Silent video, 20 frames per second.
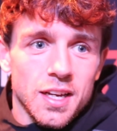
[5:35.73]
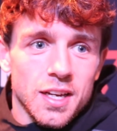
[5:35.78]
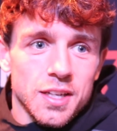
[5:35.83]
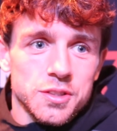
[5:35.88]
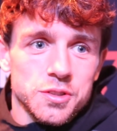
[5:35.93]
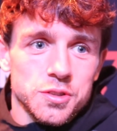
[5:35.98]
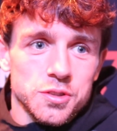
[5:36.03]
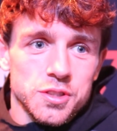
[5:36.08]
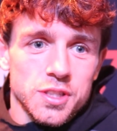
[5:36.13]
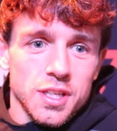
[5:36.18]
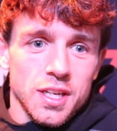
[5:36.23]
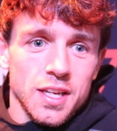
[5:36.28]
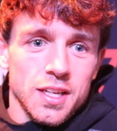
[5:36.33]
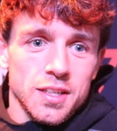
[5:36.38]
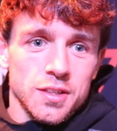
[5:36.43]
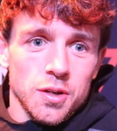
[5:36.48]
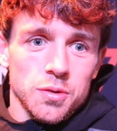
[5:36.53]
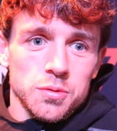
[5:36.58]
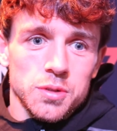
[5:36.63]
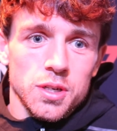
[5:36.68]
And just
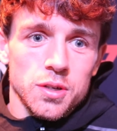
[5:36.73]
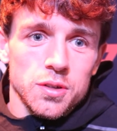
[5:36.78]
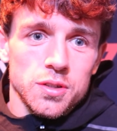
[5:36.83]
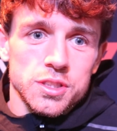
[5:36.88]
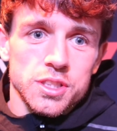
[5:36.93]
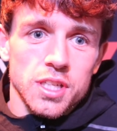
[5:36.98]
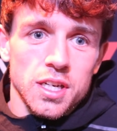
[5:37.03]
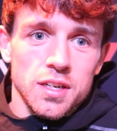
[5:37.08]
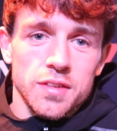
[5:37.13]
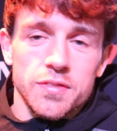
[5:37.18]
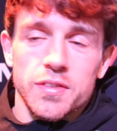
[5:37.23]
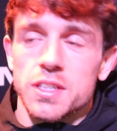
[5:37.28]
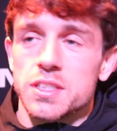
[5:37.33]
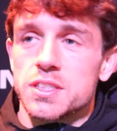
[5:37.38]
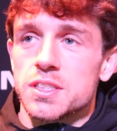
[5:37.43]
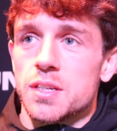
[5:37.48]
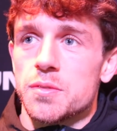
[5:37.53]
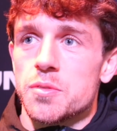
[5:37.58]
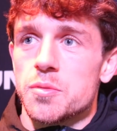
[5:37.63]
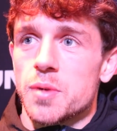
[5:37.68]
know that all the
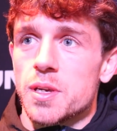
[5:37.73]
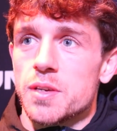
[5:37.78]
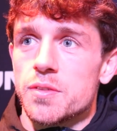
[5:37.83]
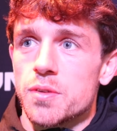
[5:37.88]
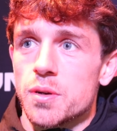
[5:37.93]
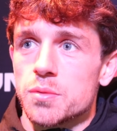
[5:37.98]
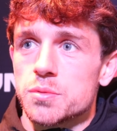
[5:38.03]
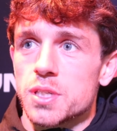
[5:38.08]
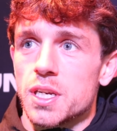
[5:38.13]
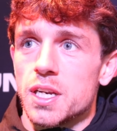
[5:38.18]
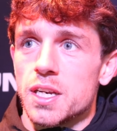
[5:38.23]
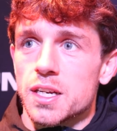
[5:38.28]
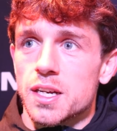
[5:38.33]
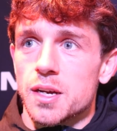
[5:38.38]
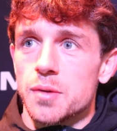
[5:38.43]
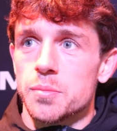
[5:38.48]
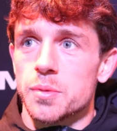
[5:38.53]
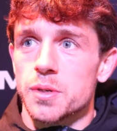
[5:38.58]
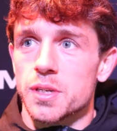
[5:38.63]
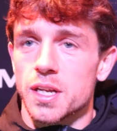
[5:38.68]
sacrifices that we make throughout training
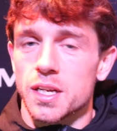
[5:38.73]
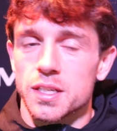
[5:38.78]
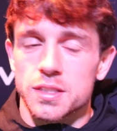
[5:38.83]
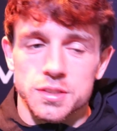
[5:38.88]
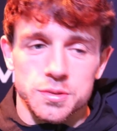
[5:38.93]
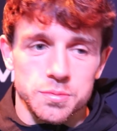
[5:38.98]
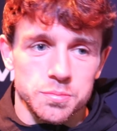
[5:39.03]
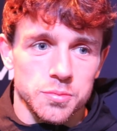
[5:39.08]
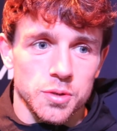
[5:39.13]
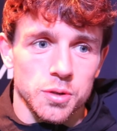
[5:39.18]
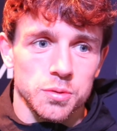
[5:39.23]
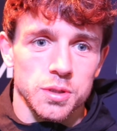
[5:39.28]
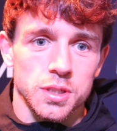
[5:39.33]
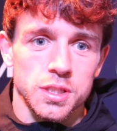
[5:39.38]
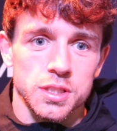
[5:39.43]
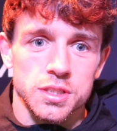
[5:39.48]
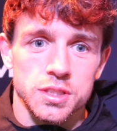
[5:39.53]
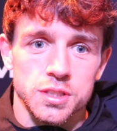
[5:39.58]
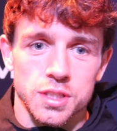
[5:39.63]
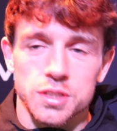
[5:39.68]
camp and that, know that
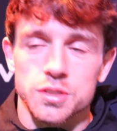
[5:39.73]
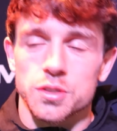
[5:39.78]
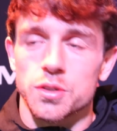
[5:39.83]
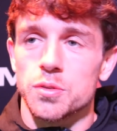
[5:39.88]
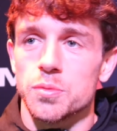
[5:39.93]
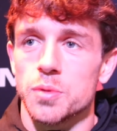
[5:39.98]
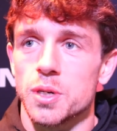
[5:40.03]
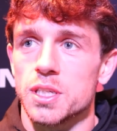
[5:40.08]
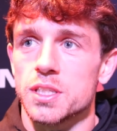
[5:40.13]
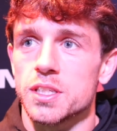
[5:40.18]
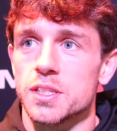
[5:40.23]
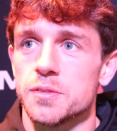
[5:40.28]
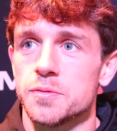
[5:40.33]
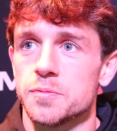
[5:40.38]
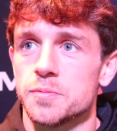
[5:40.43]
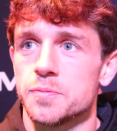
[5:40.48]
it's all worth it.